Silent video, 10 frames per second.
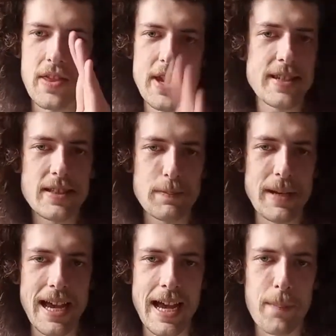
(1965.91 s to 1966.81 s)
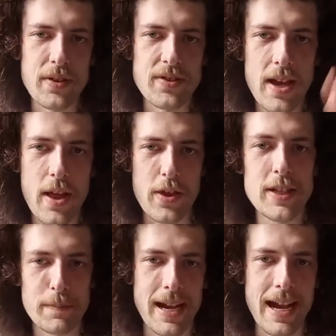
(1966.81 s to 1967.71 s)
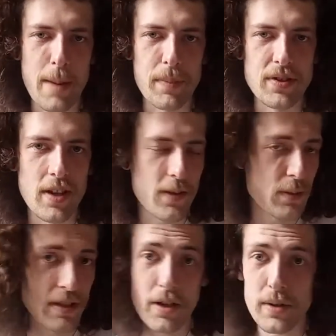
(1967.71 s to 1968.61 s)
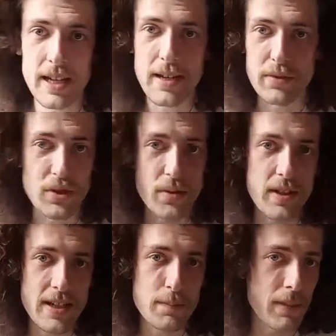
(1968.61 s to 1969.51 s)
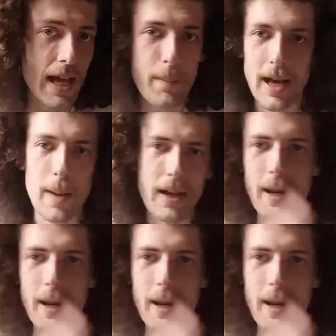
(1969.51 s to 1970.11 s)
This bit happens. This bit happens. We go here. We do this. Blah blah blah